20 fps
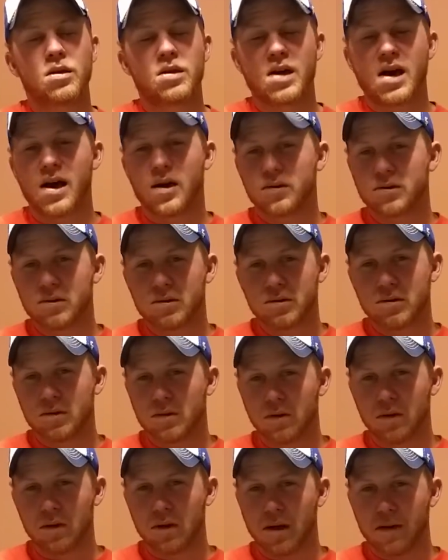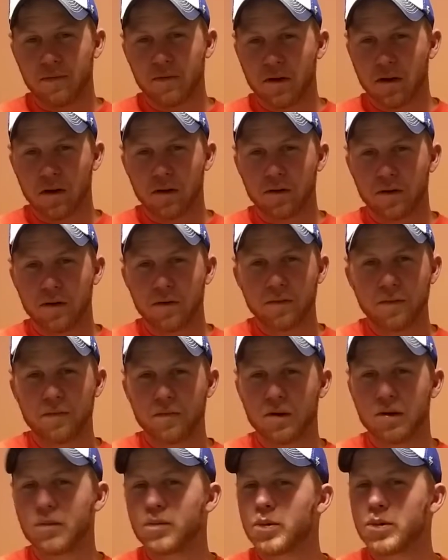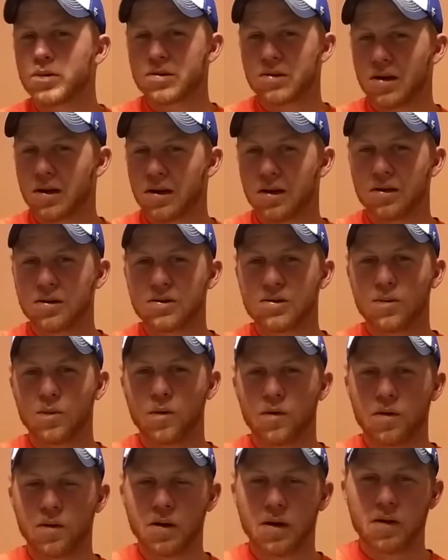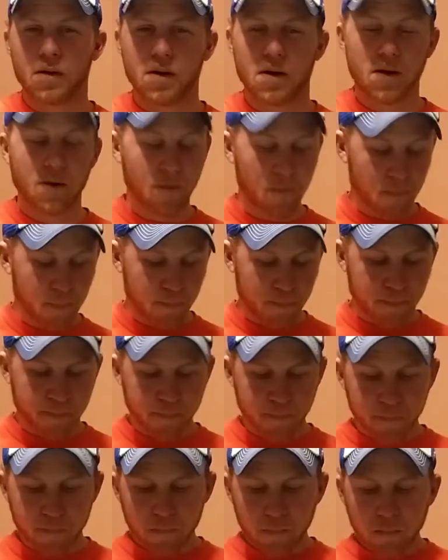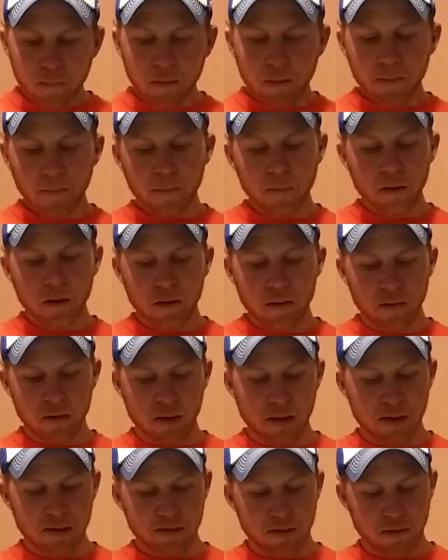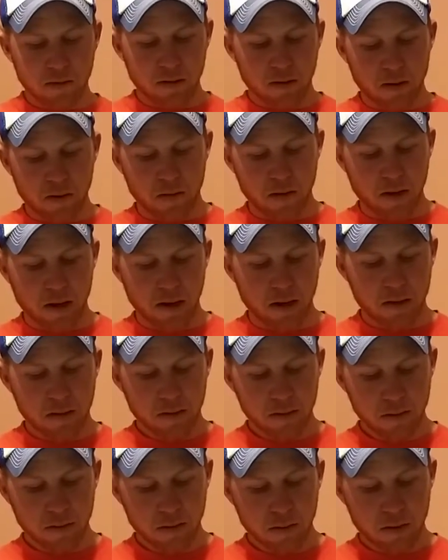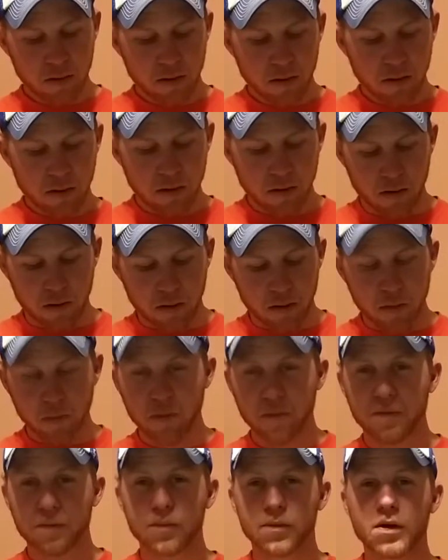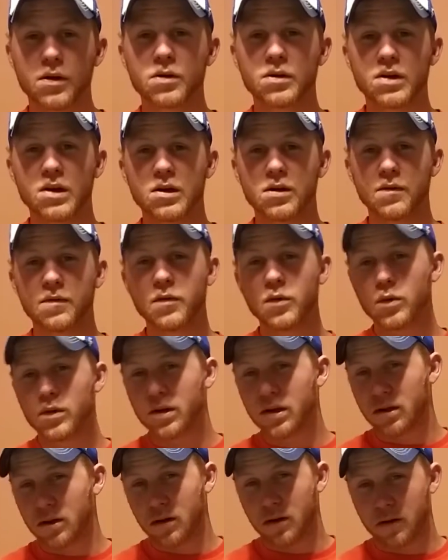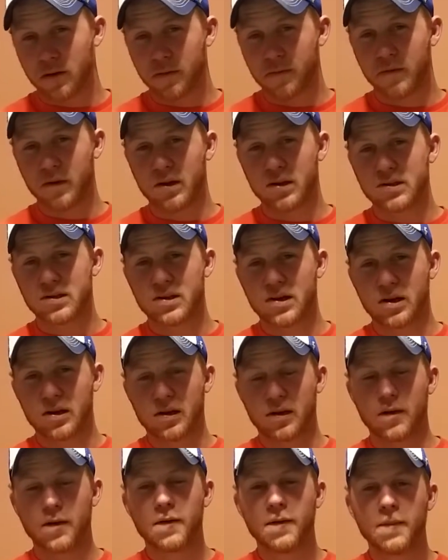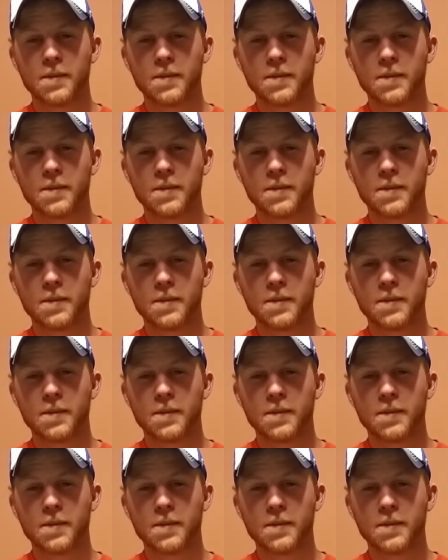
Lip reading: 1,000 to 1,100 feet per second, somewhere around there. These, on the other hand, are anywhere from 1,300 to 1,400 feet a second.